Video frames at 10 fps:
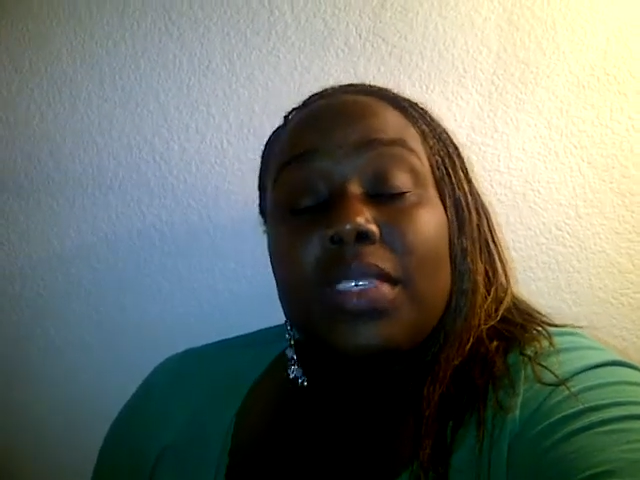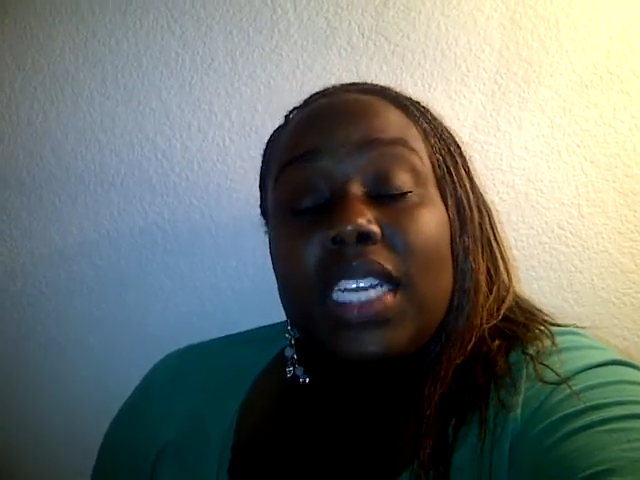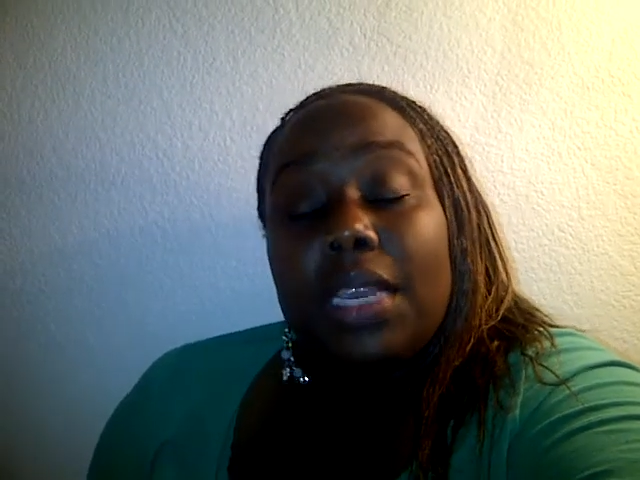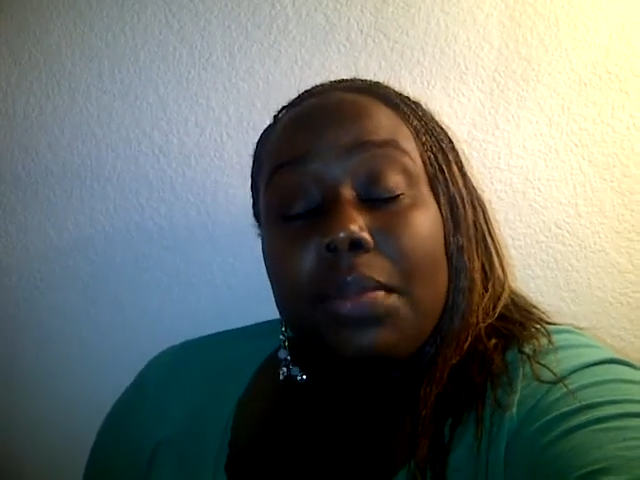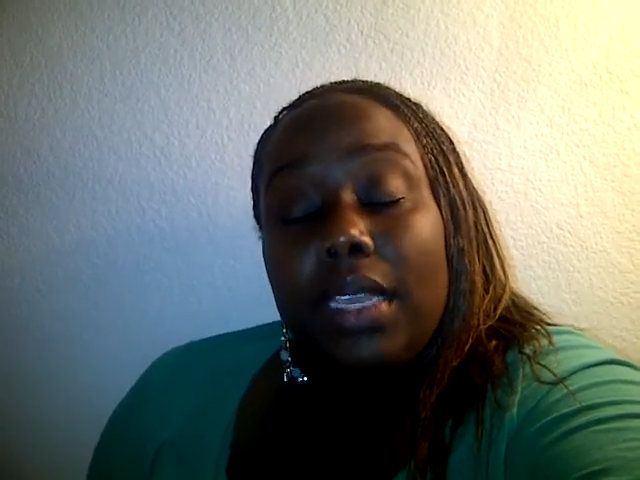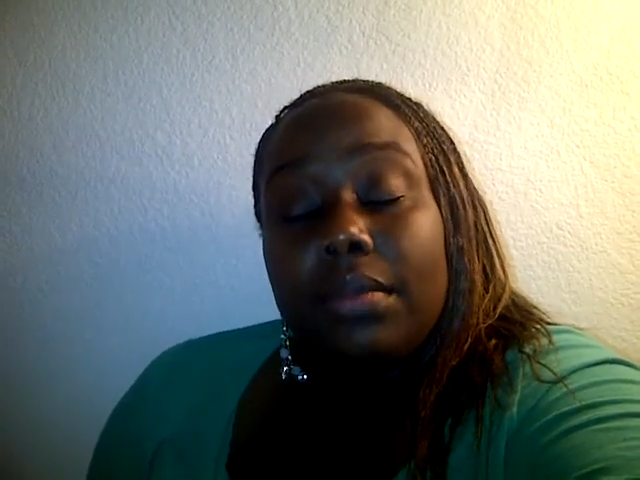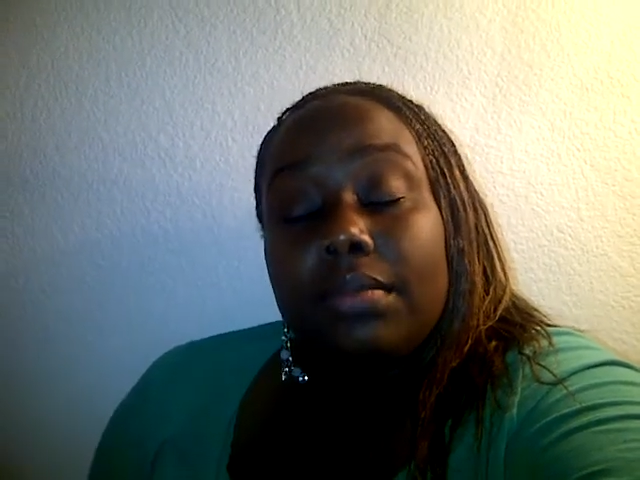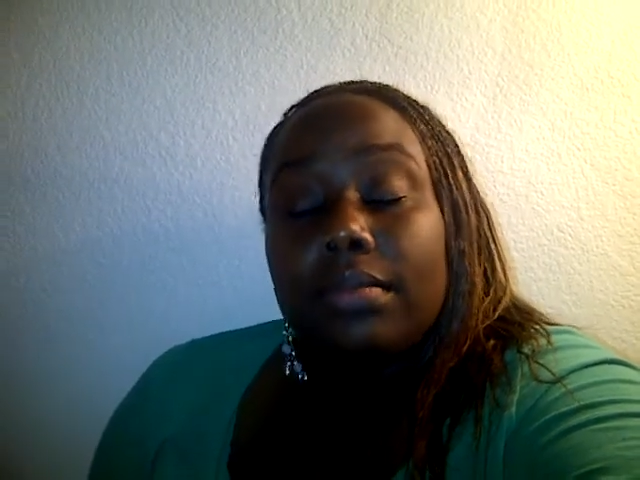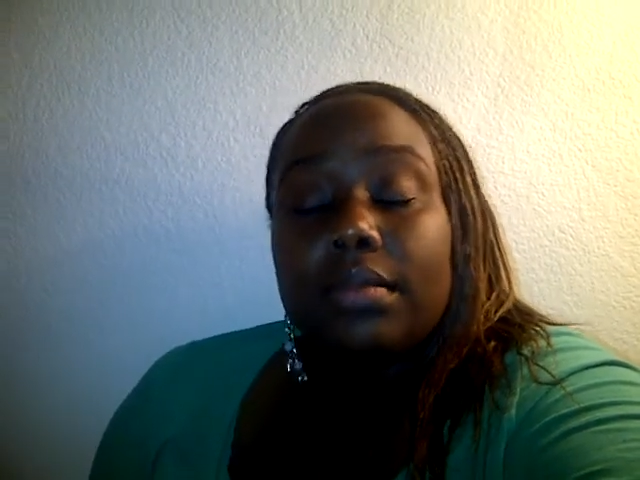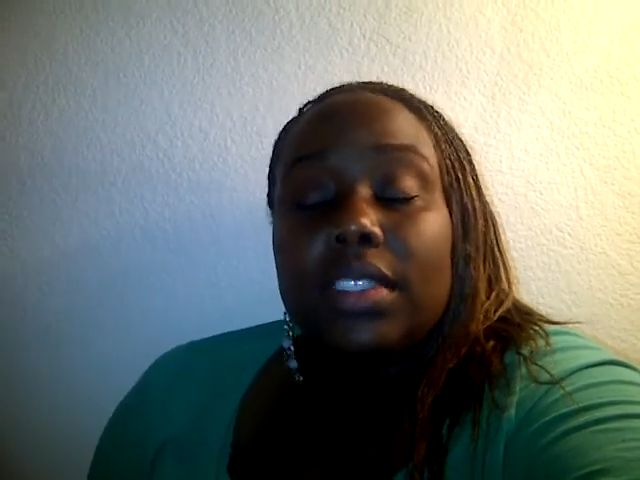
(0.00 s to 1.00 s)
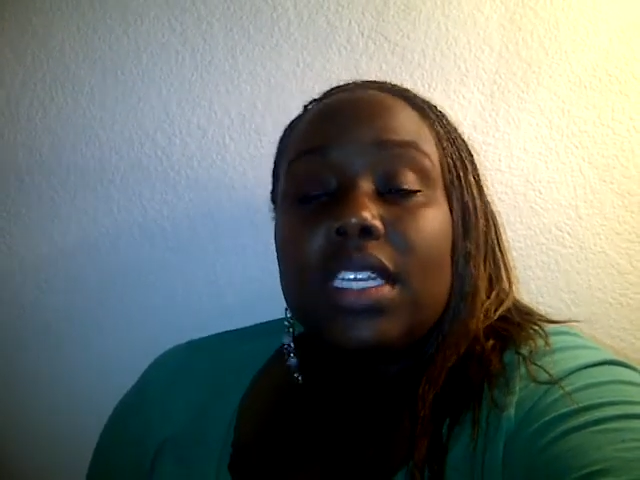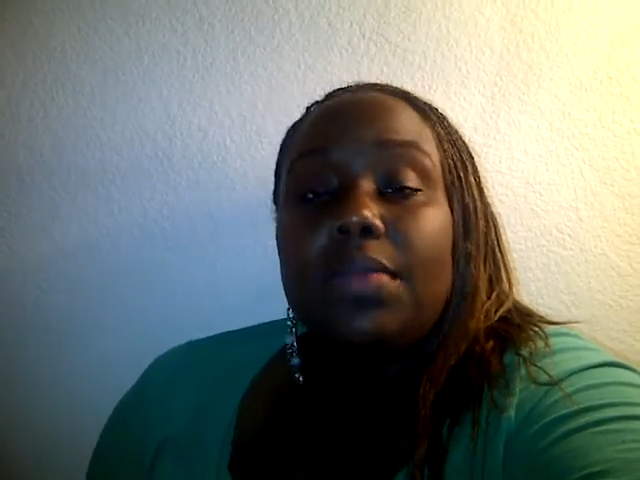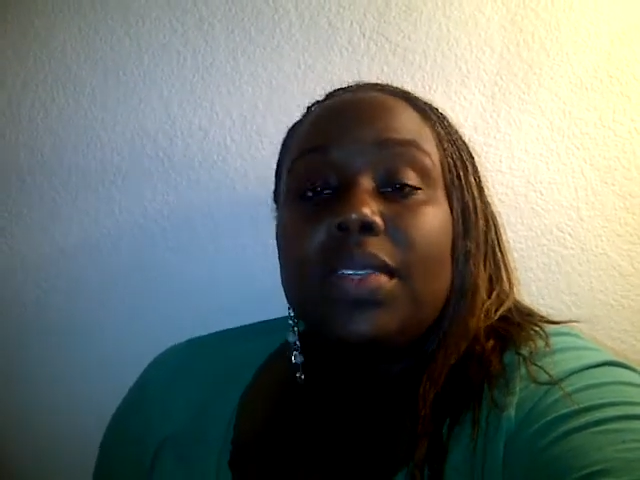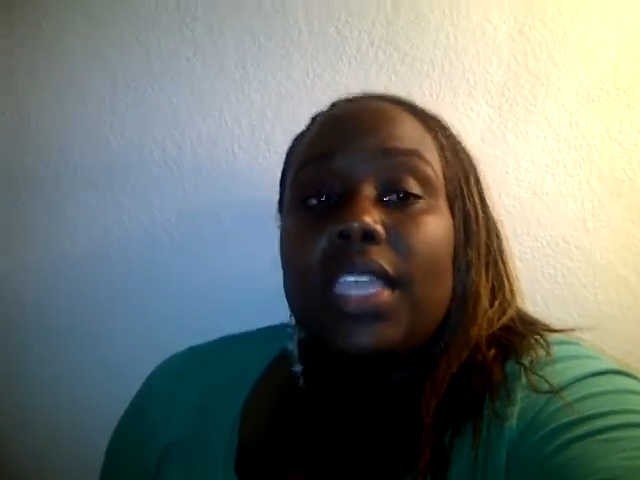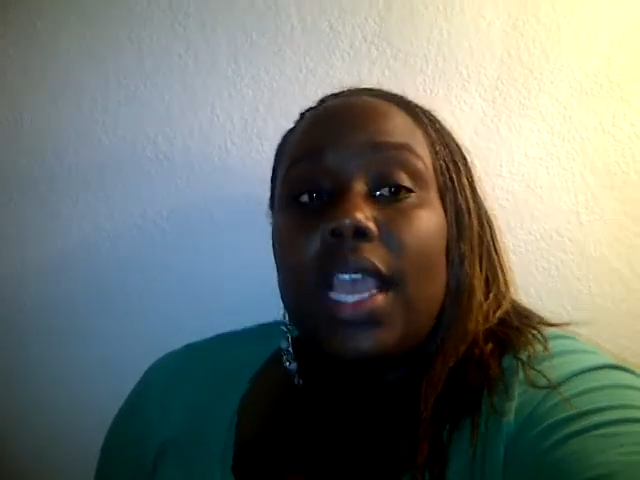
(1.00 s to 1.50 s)
sleepy
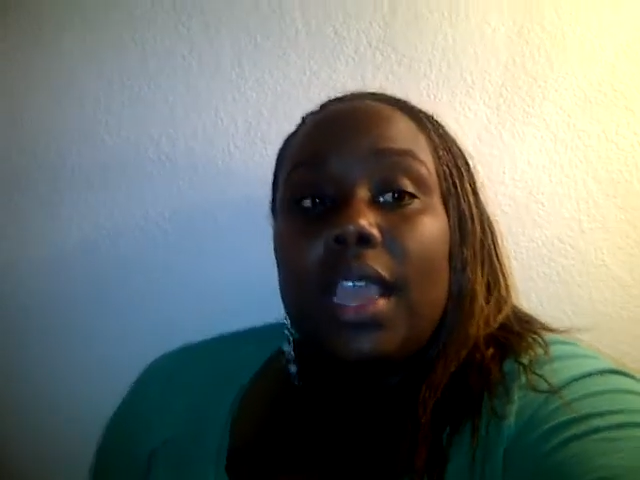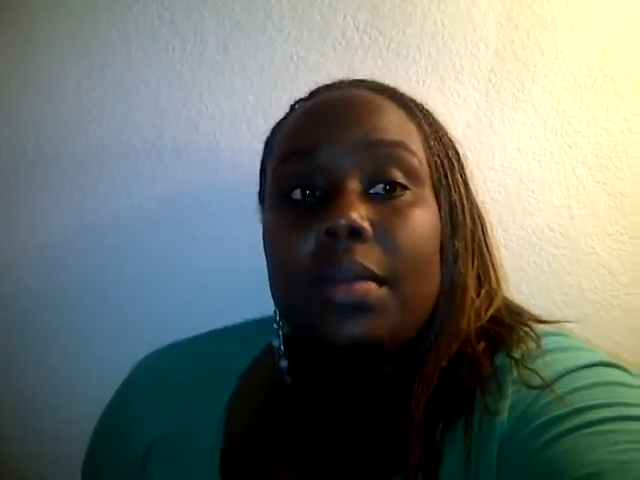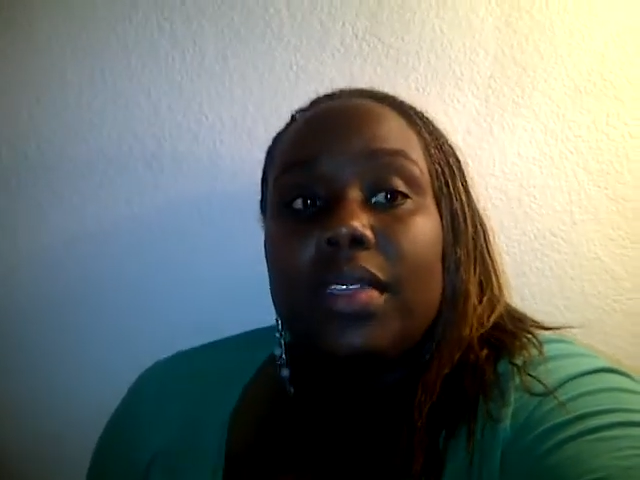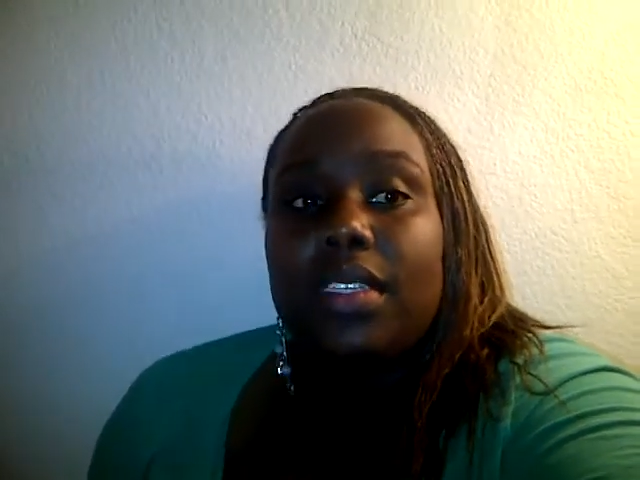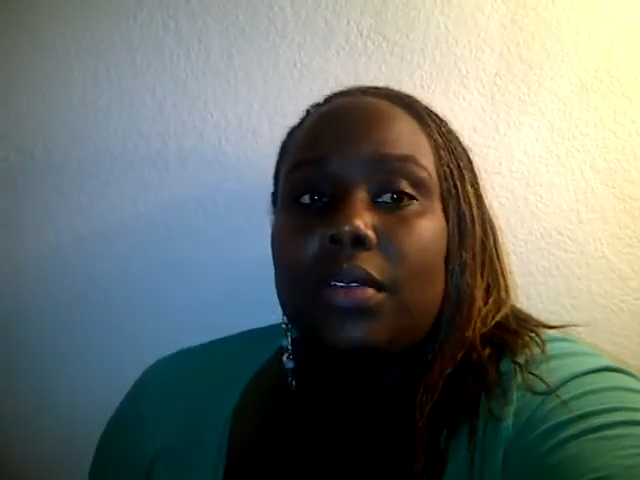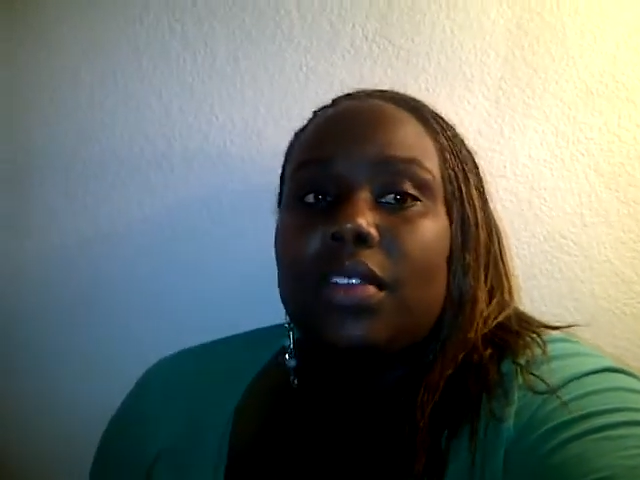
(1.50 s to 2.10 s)
sleepy time. It's